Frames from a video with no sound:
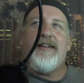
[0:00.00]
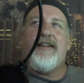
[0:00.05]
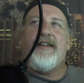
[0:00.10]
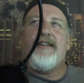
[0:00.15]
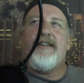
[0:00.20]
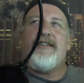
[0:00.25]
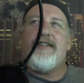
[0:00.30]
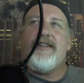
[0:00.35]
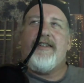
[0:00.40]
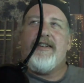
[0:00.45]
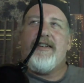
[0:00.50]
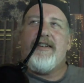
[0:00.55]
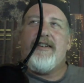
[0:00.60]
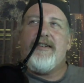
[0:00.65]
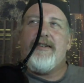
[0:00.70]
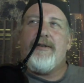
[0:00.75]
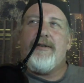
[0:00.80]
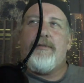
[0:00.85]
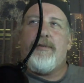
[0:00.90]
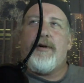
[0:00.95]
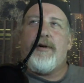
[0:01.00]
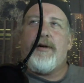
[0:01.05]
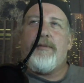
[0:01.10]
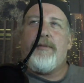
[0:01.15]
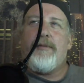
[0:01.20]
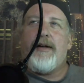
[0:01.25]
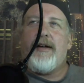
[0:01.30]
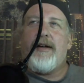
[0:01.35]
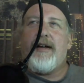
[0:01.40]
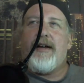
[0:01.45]
She needs to bring
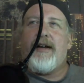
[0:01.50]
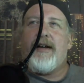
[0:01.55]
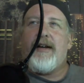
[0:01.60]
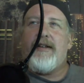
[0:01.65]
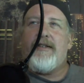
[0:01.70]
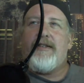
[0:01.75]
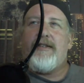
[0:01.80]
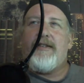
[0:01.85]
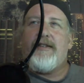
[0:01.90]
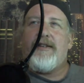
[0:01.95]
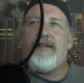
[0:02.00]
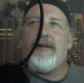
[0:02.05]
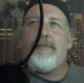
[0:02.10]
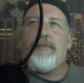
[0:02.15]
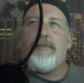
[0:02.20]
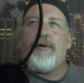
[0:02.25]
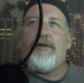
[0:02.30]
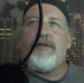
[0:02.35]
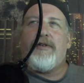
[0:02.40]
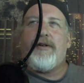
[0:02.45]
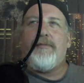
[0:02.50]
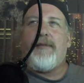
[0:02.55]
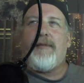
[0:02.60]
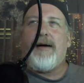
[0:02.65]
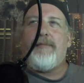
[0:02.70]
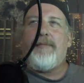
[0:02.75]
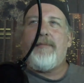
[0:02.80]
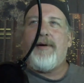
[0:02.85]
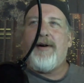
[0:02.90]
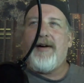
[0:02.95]
me slippers in
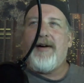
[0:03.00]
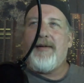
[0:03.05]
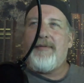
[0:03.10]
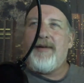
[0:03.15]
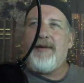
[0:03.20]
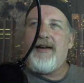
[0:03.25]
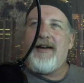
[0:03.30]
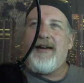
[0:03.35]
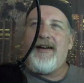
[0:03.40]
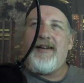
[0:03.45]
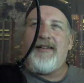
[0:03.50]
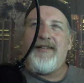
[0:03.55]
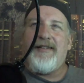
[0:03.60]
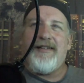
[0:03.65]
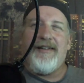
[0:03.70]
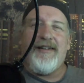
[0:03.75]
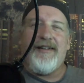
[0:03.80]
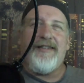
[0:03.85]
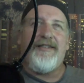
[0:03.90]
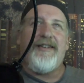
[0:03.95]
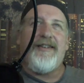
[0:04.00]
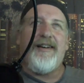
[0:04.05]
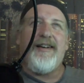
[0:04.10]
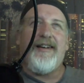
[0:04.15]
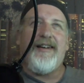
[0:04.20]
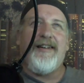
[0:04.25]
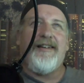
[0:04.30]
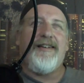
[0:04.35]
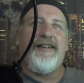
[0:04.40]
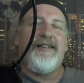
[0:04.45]
my pipe. Yeah, that's
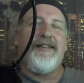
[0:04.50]
right.